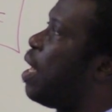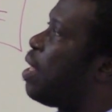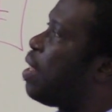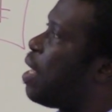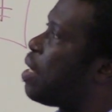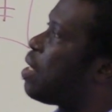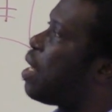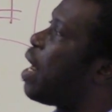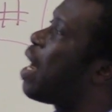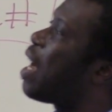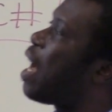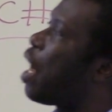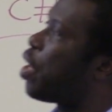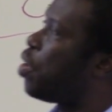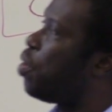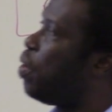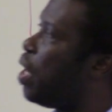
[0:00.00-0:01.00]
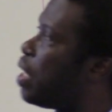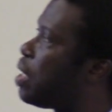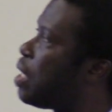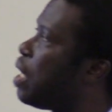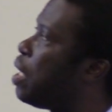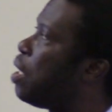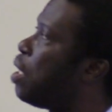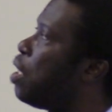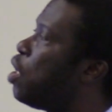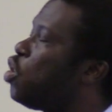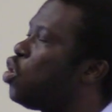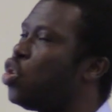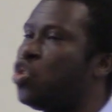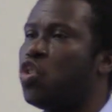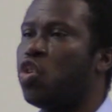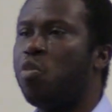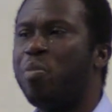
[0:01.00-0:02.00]
then started calculating the
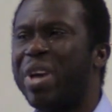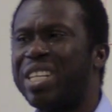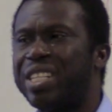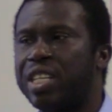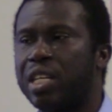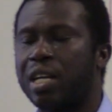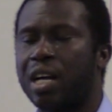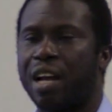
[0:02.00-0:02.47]
geometric